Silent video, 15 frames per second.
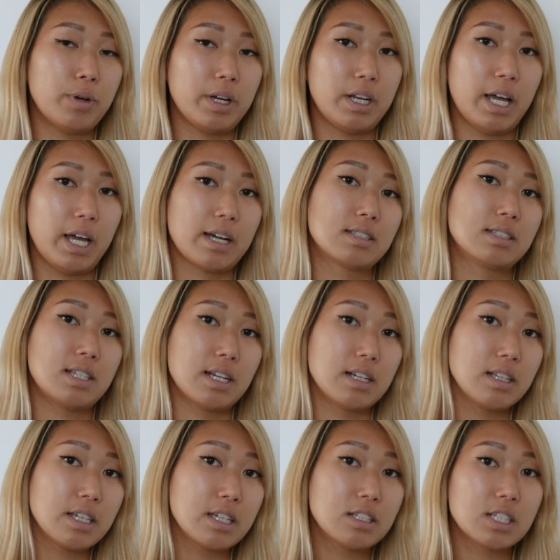when
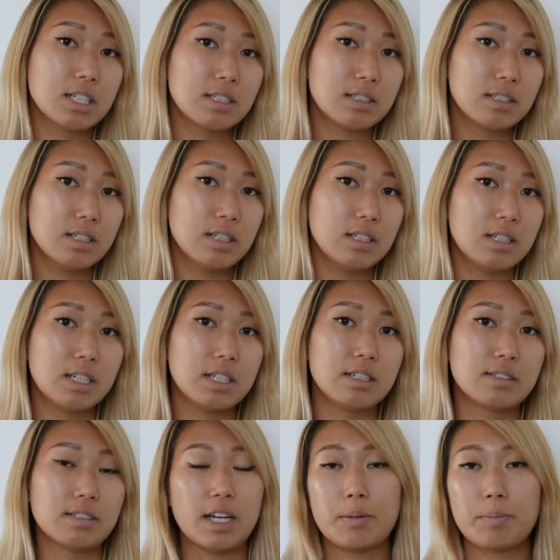accidentally ingested,
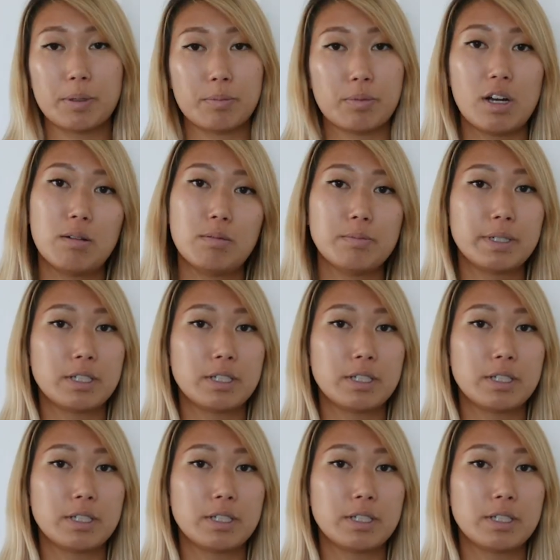is not a big problem.